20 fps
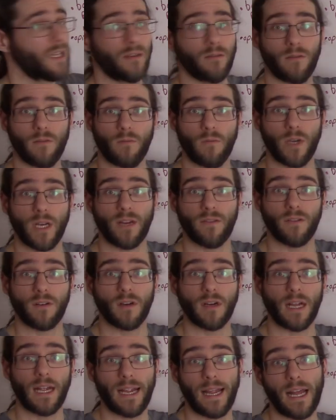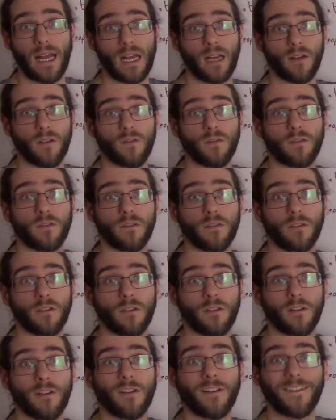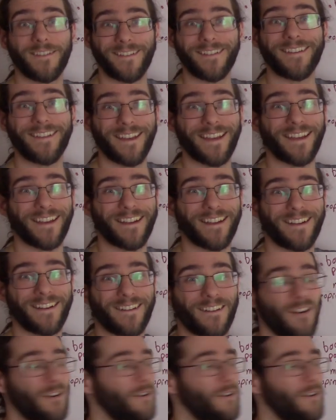and whatever I have. Yeah,